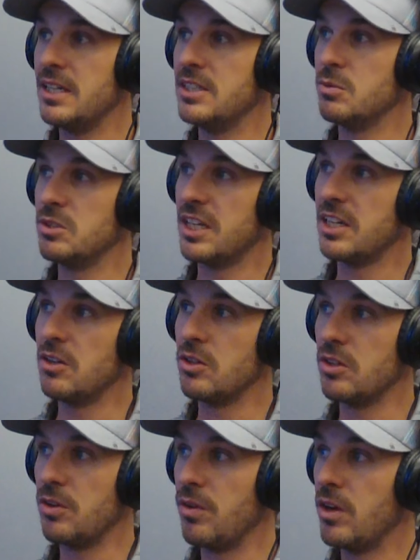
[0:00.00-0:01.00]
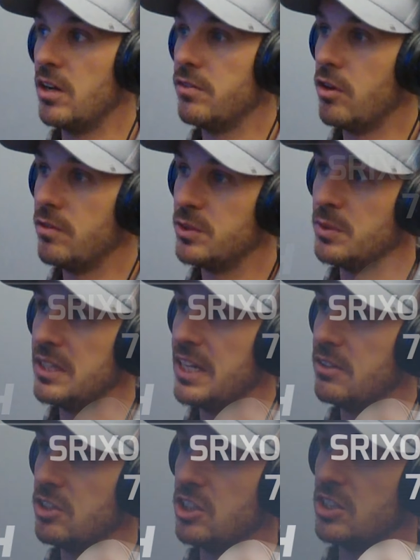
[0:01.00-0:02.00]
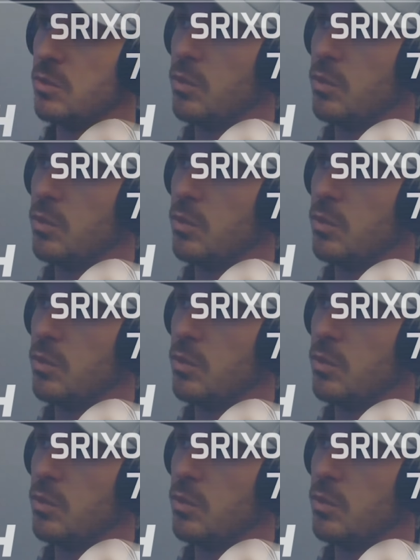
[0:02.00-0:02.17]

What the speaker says: We take a look at the graph. Obviously down to just the one